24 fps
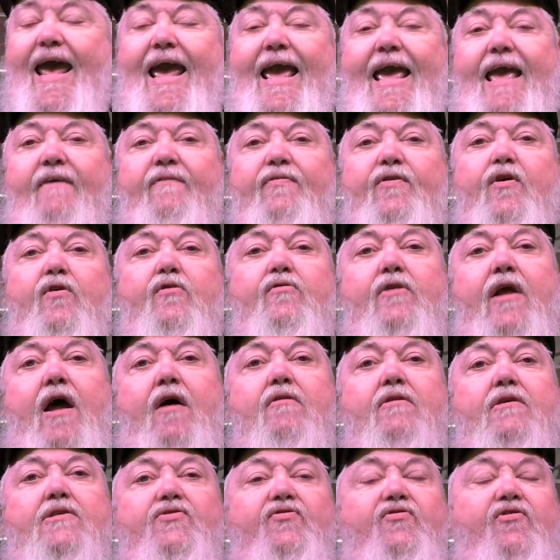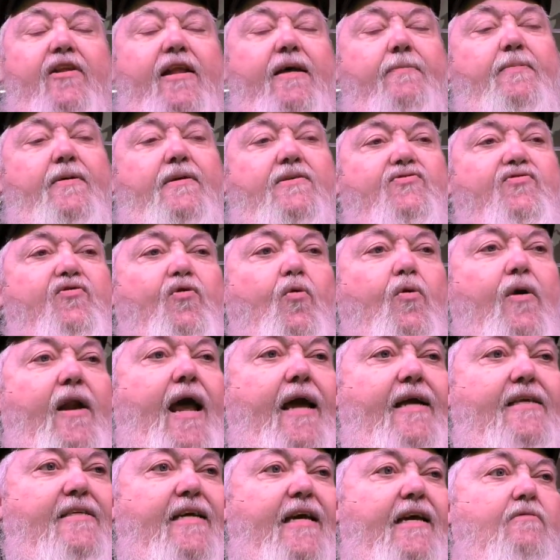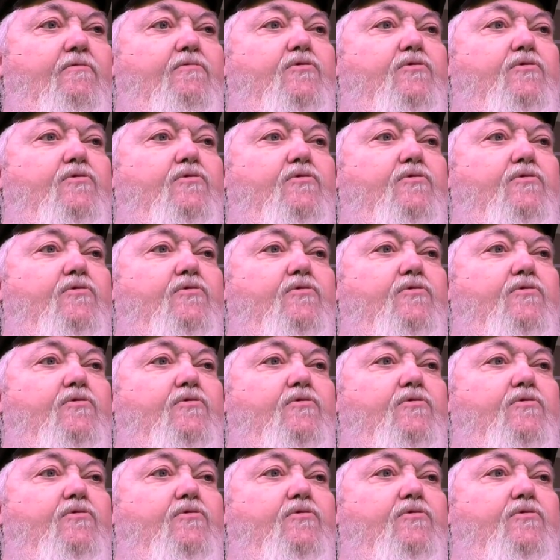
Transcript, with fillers: If you'll notice Philippians 4:19